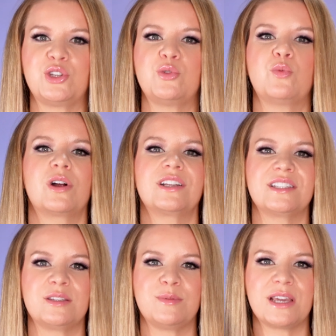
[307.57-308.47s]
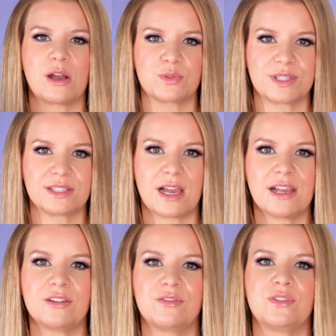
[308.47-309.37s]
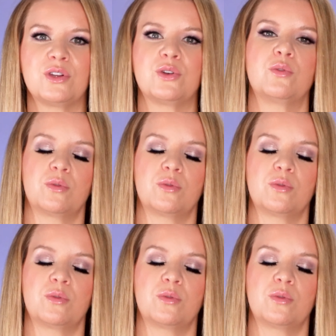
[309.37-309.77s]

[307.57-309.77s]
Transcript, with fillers: You want it to be outside of you.